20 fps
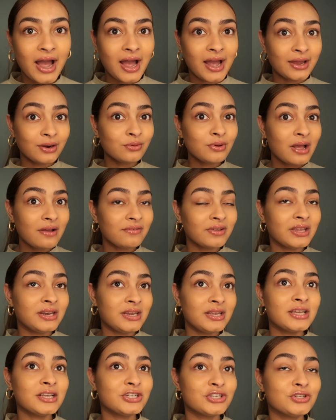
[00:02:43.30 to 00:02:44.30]
I don't have
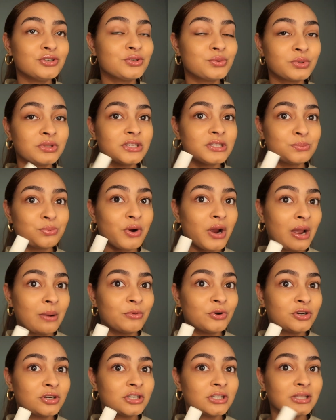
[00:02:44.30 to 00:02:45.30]
any issues with this
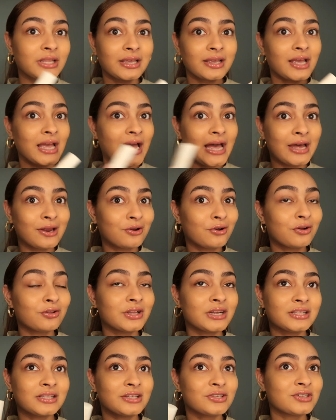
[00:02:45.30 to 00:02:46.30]
primer, like, at all.
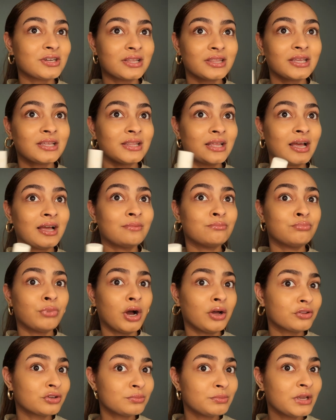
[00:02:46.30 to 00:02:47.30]
Like, there's nothing that
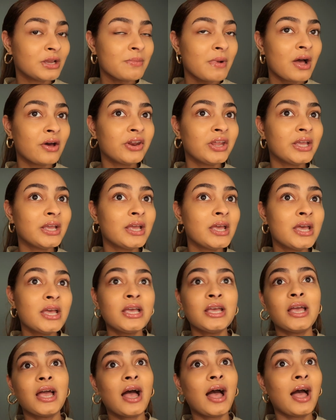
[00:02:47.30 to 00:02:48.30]
bothered me about it.
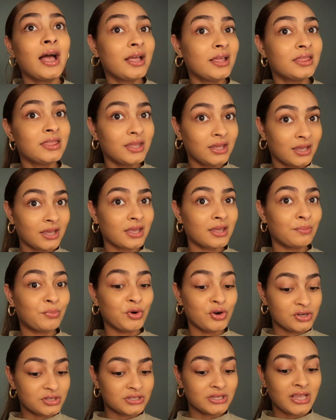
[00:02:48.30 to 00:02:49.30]
I think it
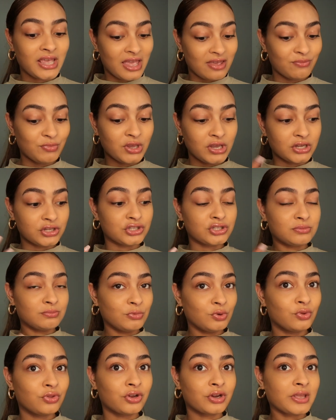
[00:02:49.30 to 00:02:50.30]
personally gave me a
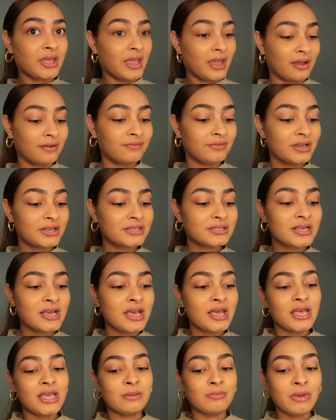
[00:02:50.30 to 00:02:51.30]
smoother canvas.
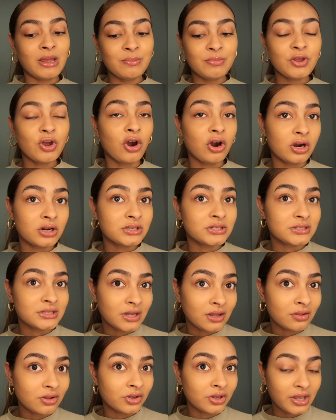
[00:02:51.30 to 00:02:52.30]
It might be hard to
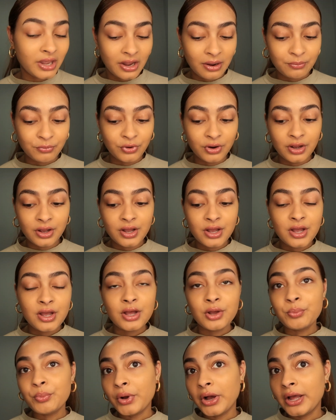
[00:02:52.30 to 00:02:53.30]
tell on camera,
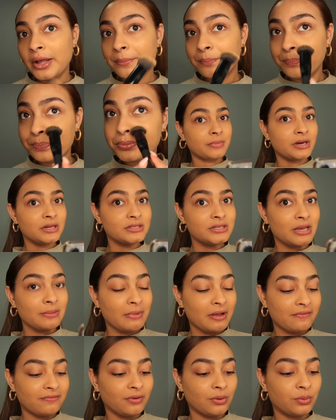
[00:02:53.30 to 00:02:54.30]
but I'm gonna take
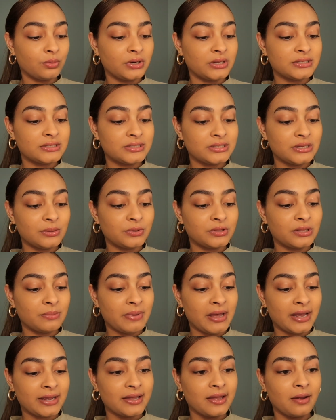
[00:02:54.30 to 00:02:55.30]
my phone and see with the
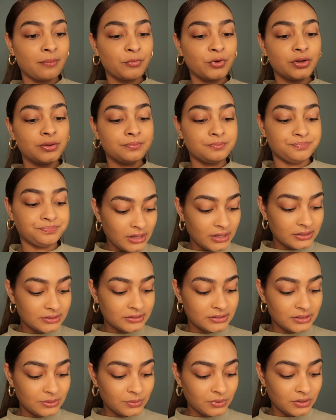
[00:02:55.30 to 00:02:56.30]
back camera and
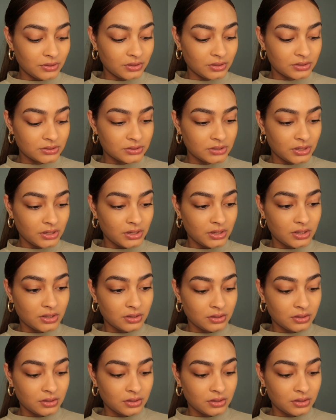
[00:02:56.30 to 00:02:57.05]
see what it looks like.